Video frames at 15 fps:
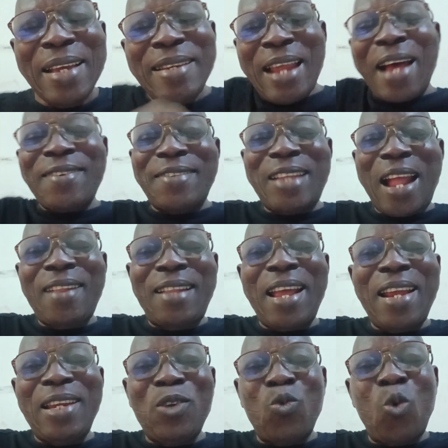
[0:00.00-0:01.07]
that
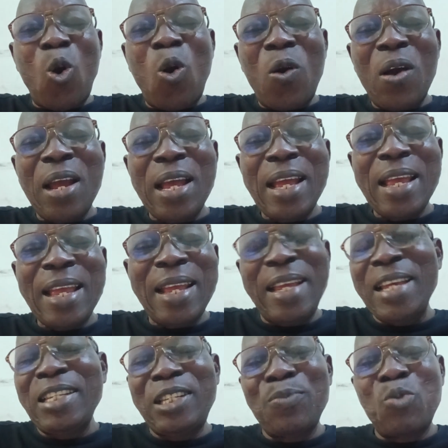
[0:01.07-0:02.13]
started the war
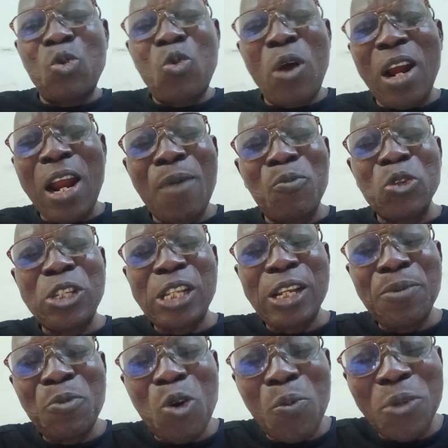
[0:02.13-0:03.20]
against the Boko Haram
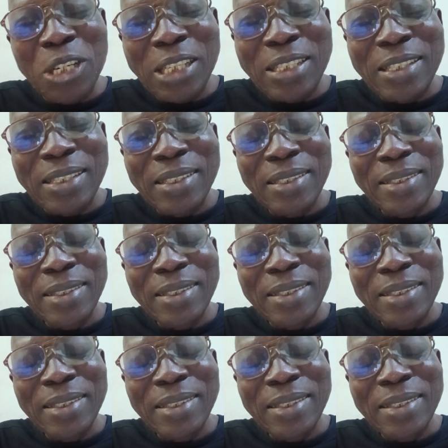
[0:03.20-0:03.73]
Muslim community.